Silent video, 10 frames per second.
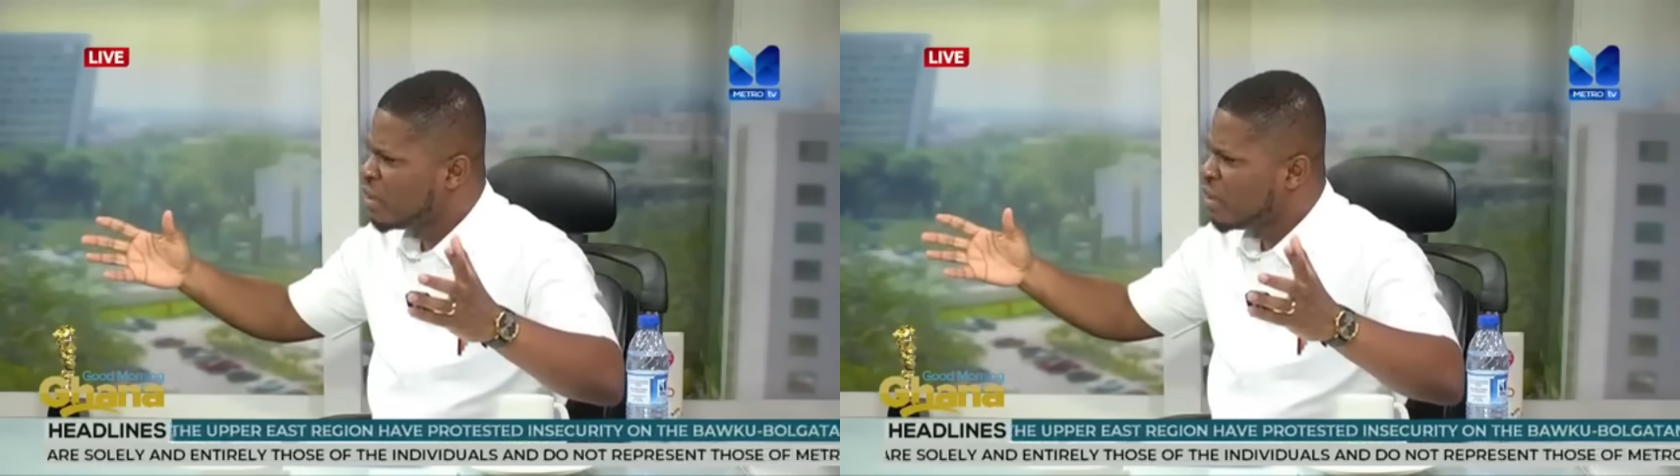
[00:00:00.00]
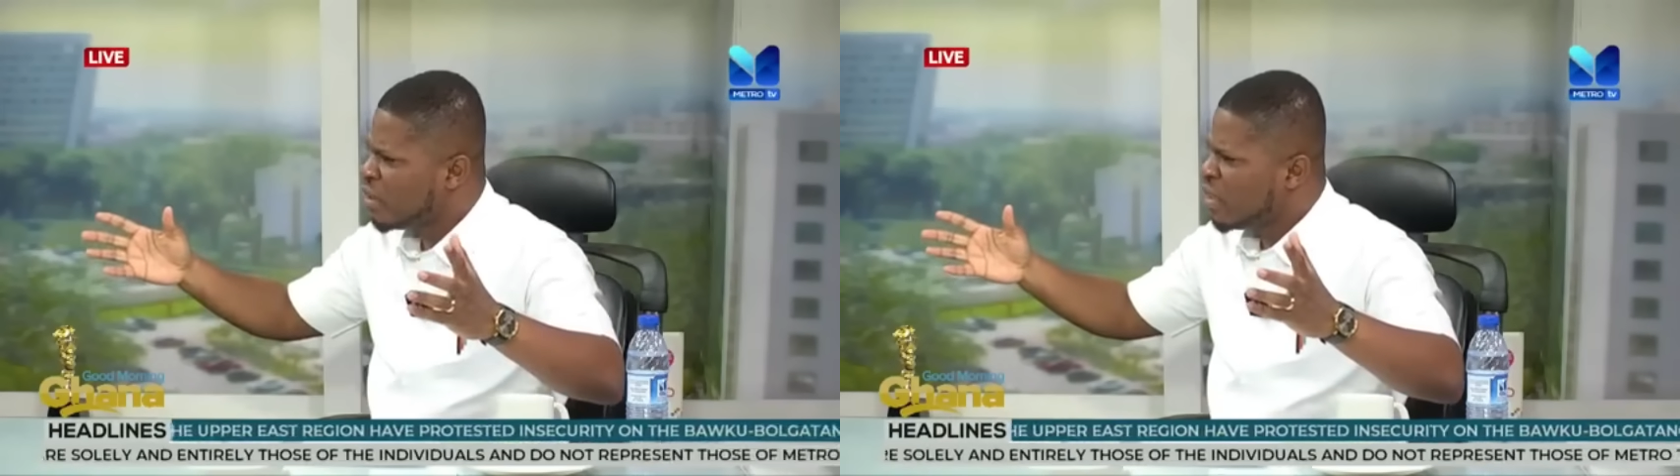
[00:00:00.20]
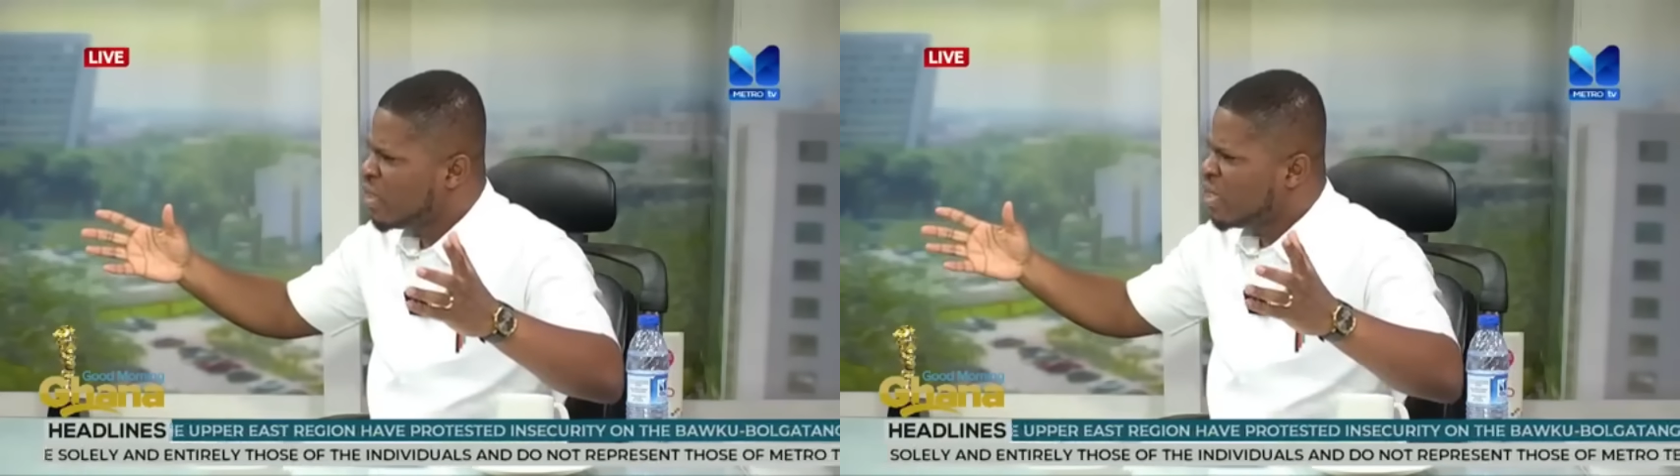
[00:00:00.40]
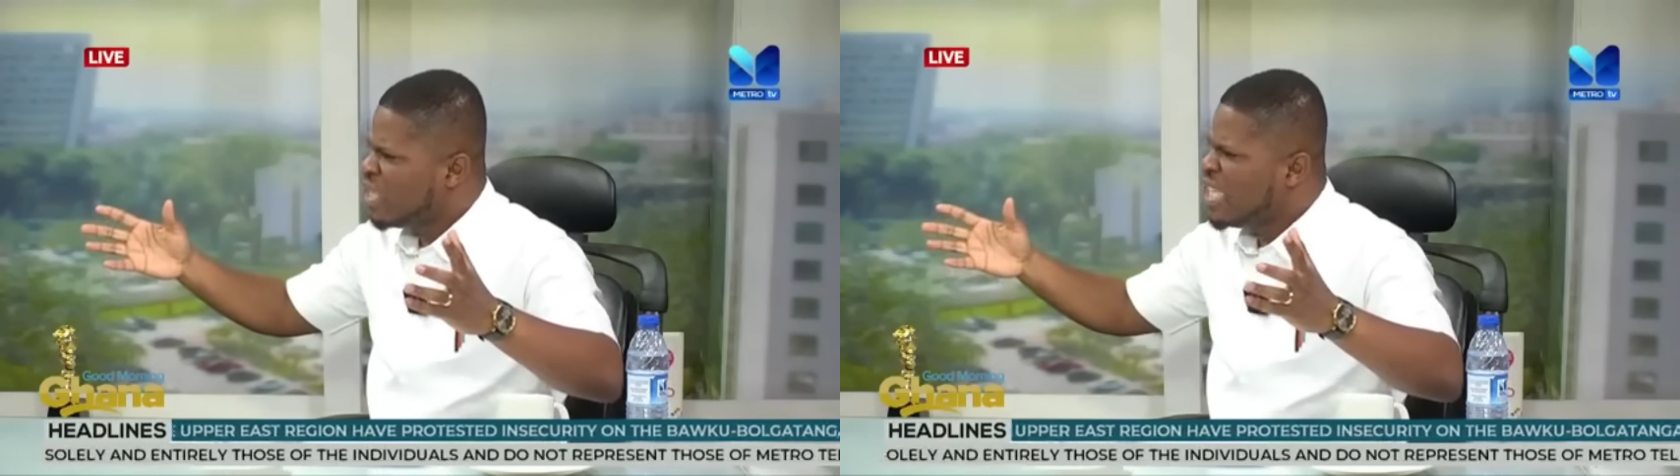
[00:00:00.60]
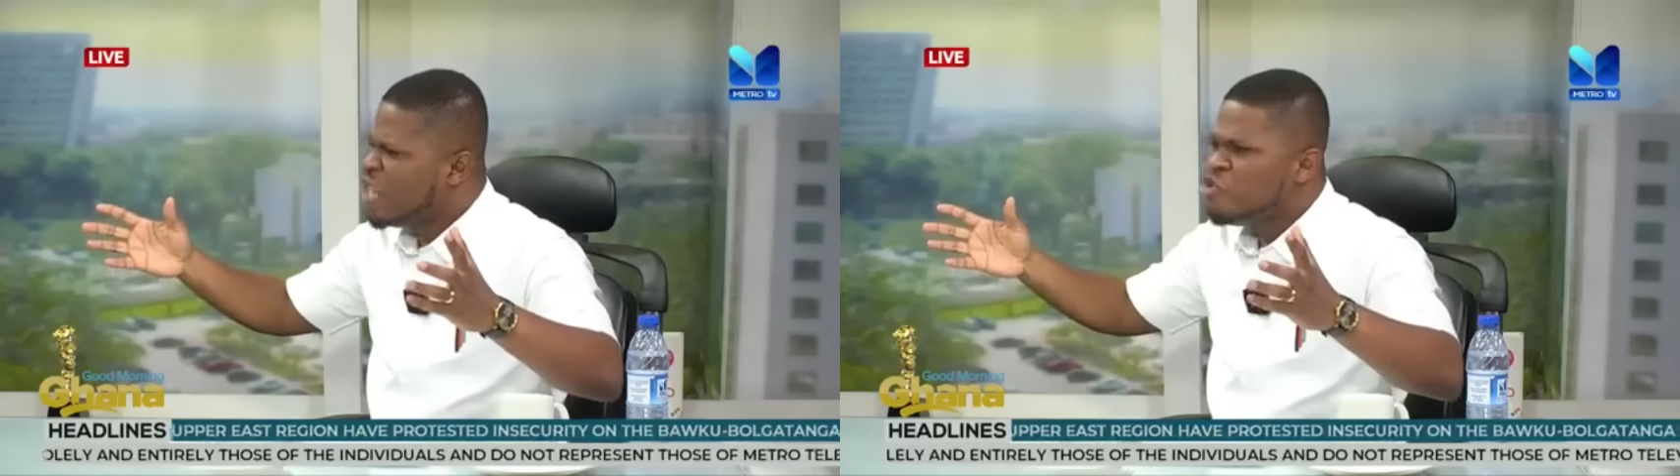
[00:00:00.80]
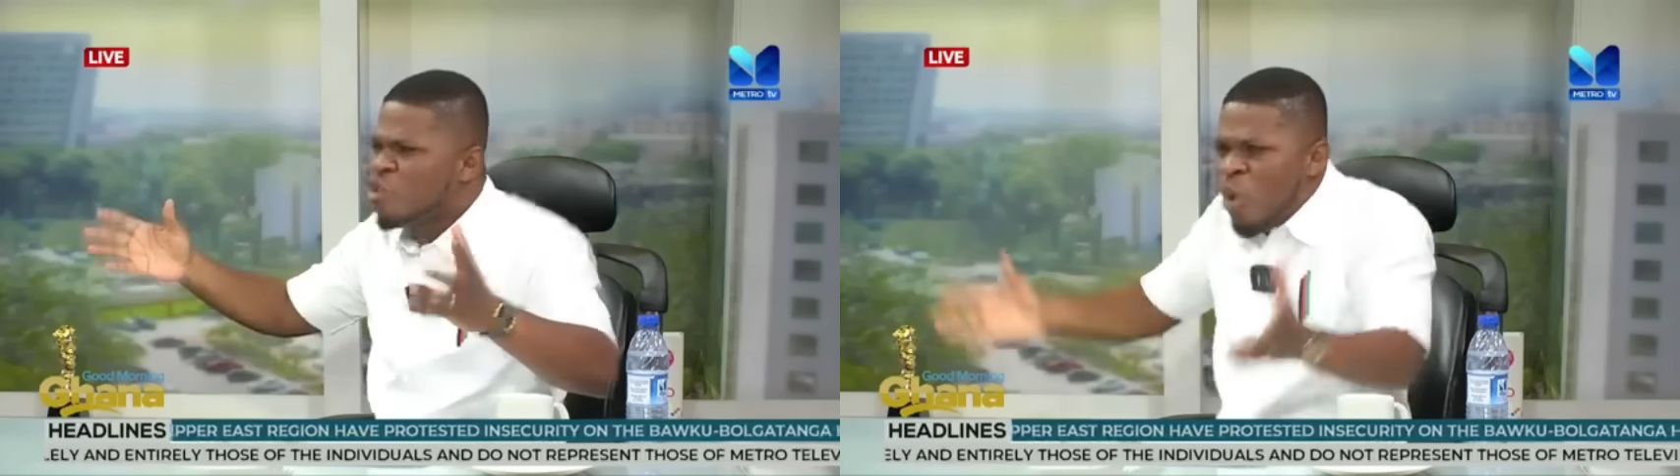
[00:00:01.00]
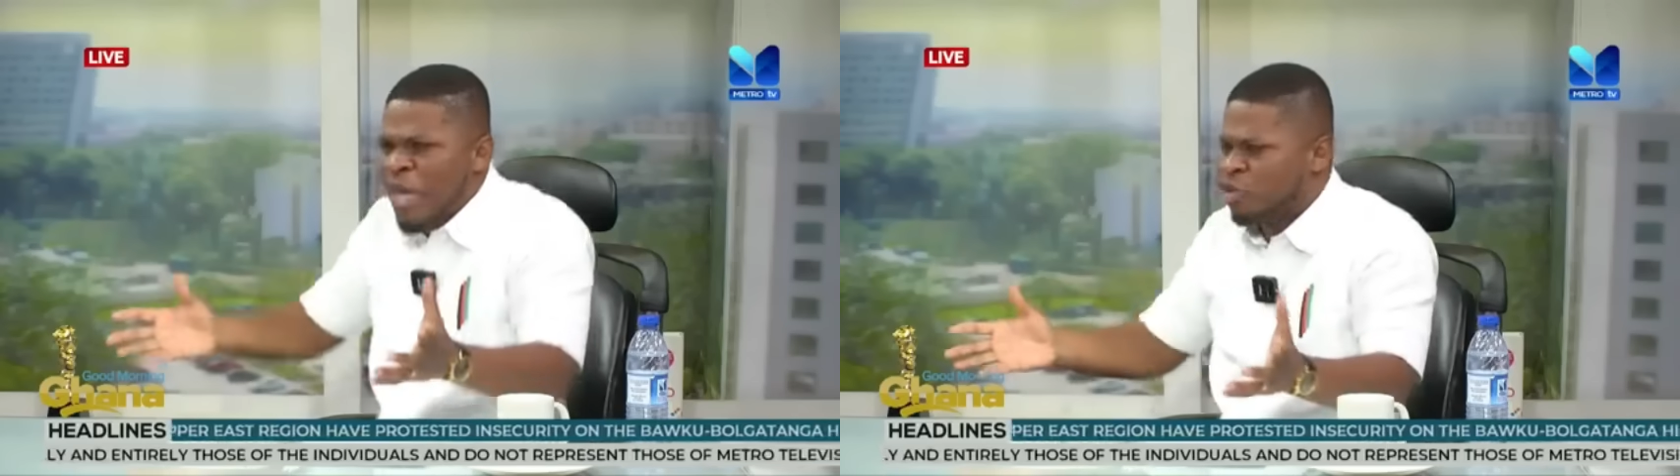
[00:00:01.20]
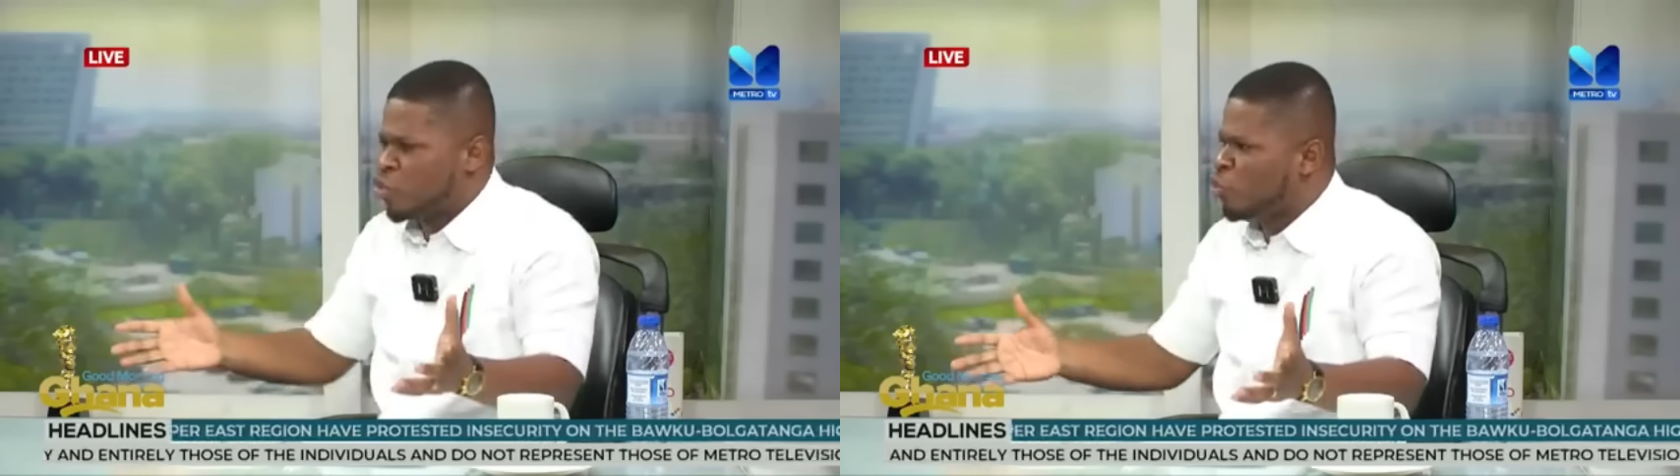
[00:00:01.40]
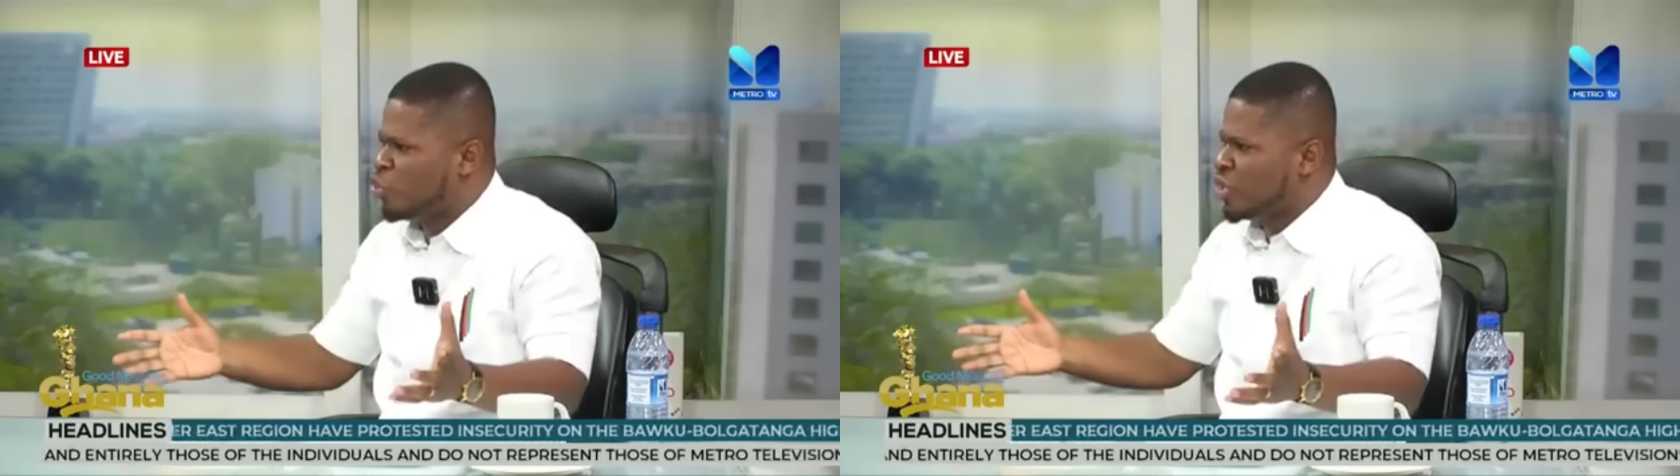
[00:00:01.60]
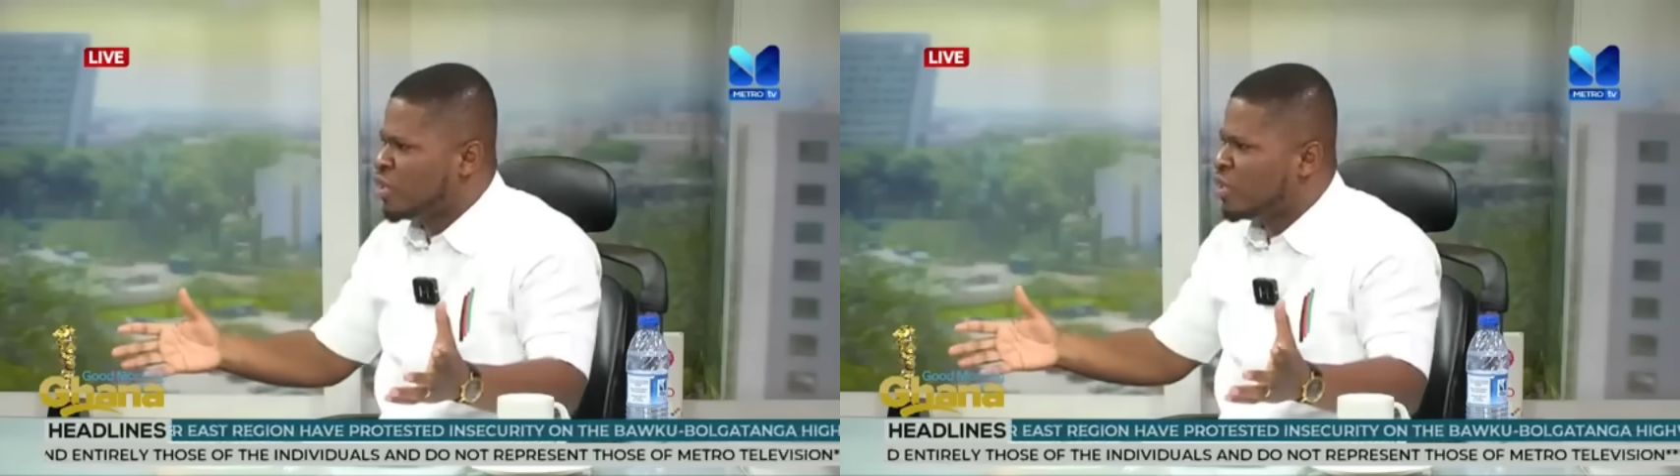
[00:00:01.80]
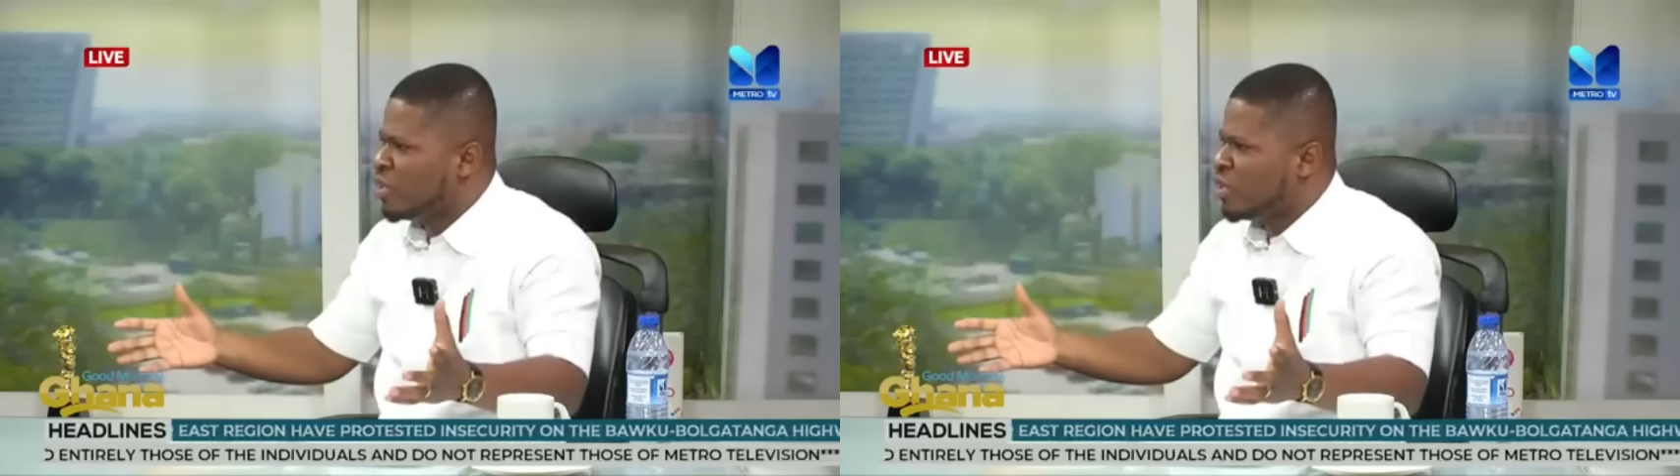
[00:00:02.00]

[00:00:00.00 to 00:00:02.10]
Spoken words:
They know his solution.